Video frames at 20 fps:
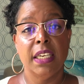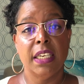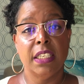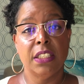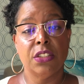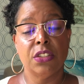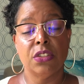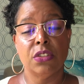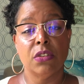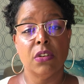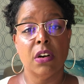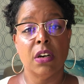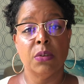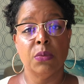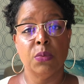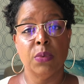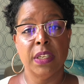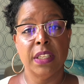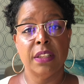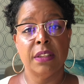is
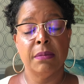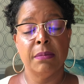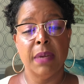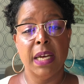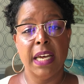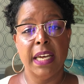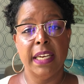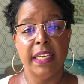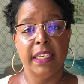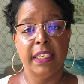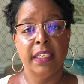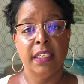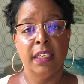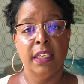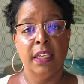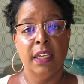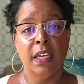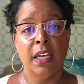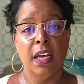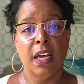start with my
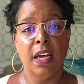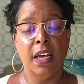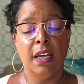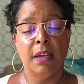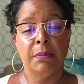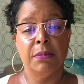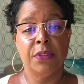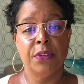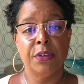um,